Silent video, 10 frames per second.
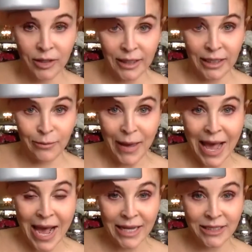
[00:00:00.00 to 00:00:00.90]
in
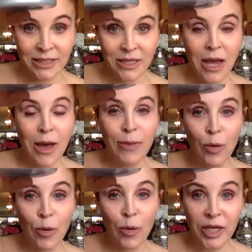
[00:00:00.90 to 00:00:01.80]
pads, but
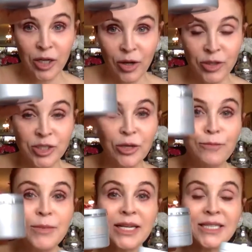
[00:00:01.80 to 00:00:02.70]
we can also
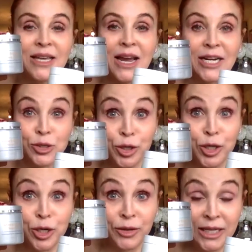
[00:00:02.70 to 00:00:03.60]
mix the
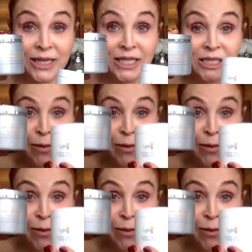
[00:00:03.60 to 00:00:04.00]
hydroquinone in these